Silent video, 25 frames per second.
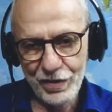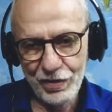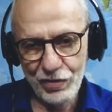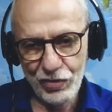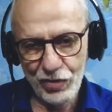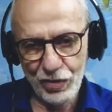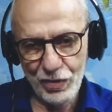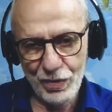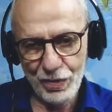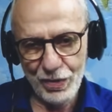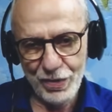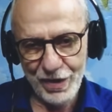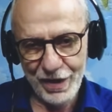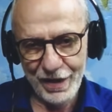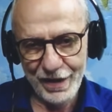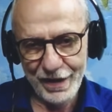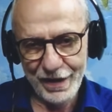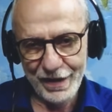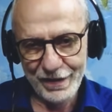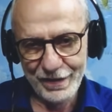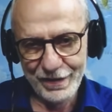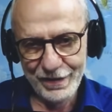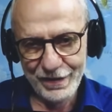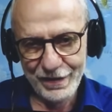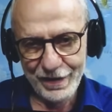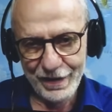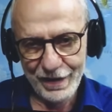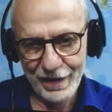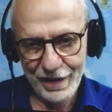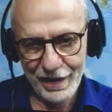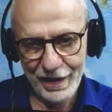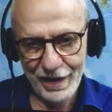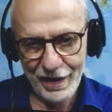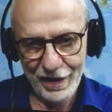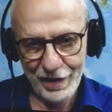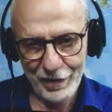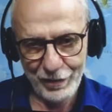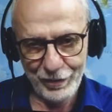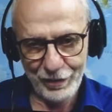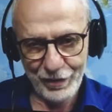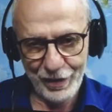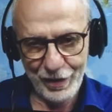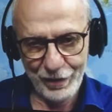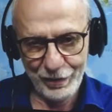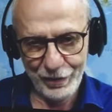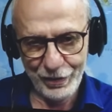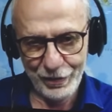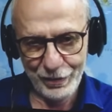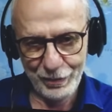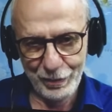genocide I have
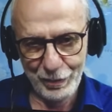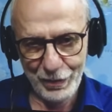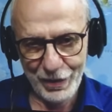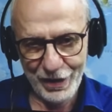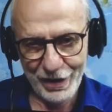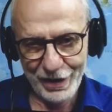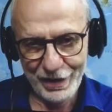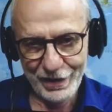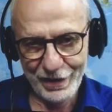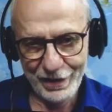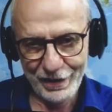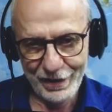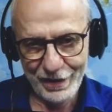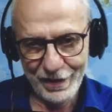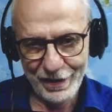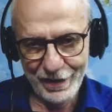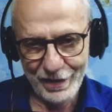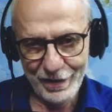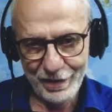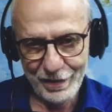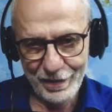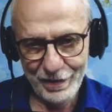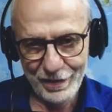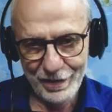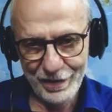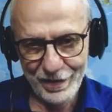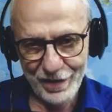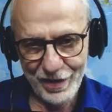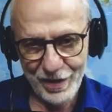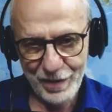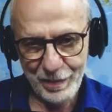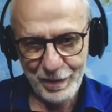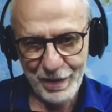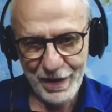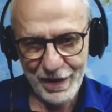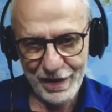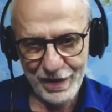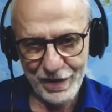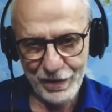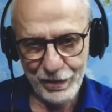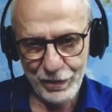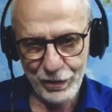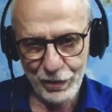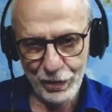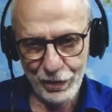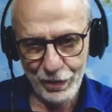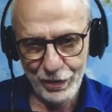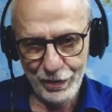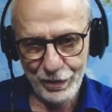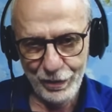covered. My career spans
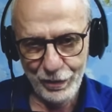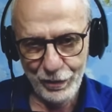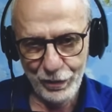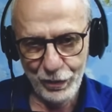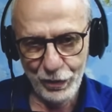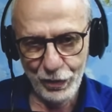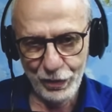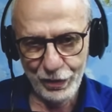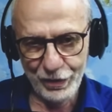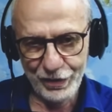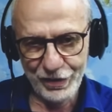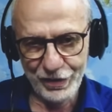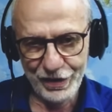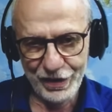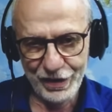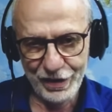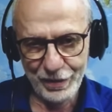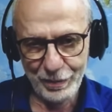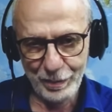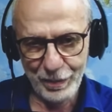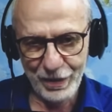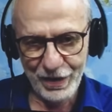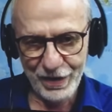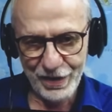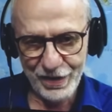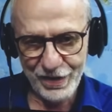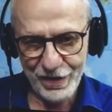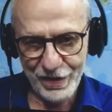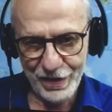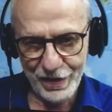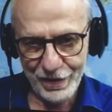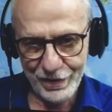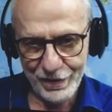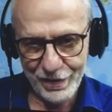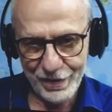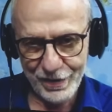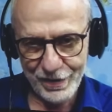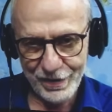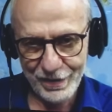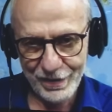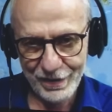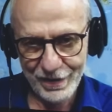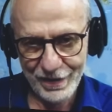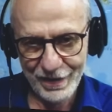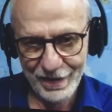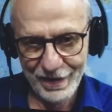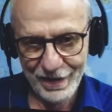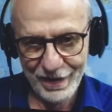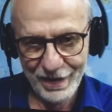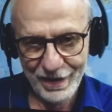for 40 plus years.
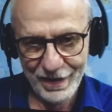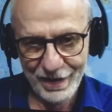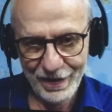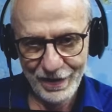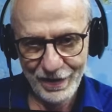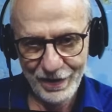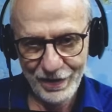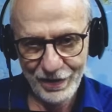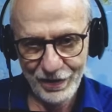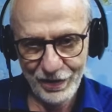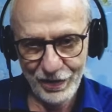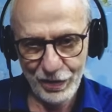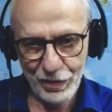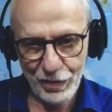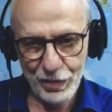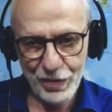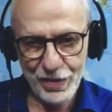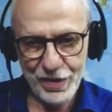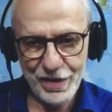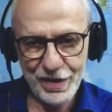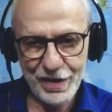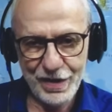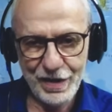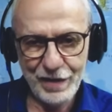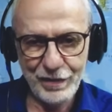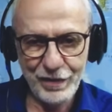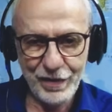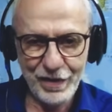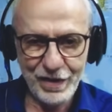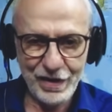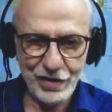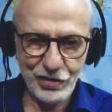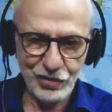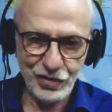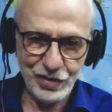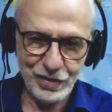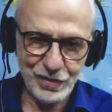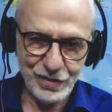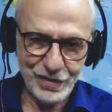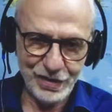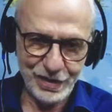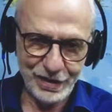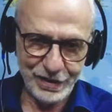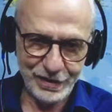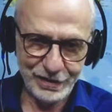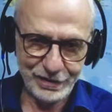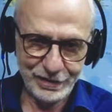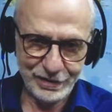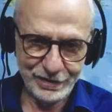There was never a genocide.